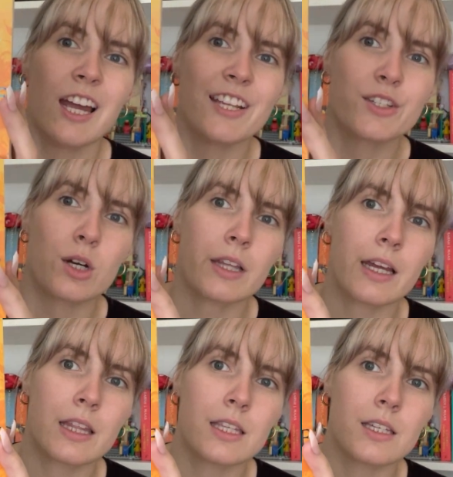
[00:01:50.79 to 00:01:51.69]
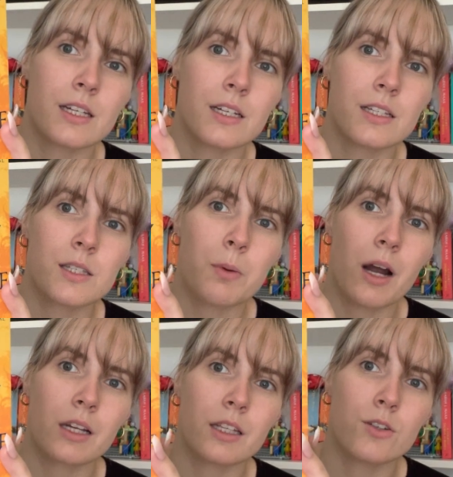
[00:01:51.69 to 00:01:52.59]
It's got like the
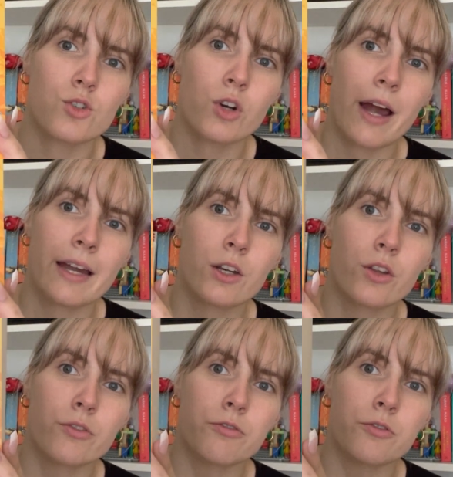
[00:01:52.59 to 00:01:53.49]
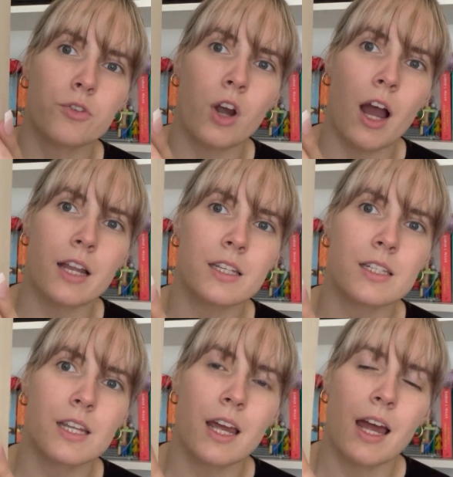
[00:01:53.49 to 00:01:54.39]
sparkling dragon on the front.